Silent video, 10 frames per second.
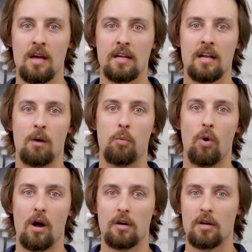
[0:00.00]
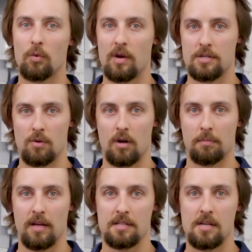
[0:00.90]
can help water and wastewater
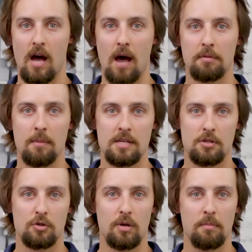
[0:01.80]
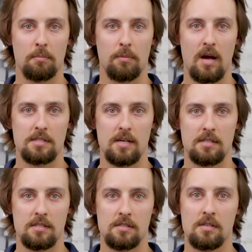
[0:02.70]
plants optimize their treatment
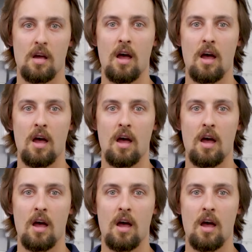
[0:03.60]
processes,